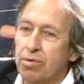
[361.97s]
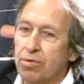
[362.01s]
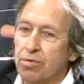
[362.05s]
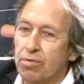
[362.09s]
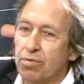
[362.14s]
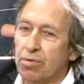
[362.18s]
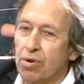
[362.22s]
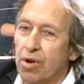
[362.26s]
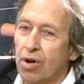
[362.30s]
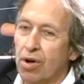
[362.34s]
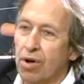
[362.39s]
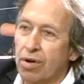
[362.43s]
to
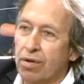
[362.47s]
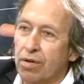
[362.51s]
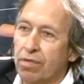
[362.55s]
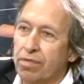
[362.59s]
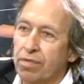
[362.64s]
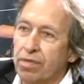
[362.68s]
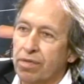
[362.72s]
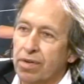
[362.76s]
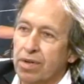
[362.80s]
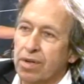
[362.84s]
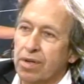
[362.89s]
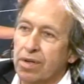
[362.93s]

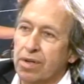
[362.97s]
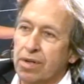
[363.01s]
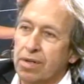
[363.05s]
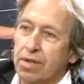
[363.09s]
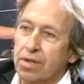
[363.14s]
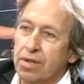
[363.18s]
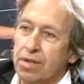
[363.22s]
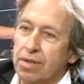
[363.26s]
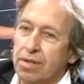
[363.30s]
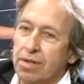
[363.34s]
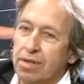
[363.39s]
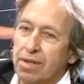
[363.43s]
love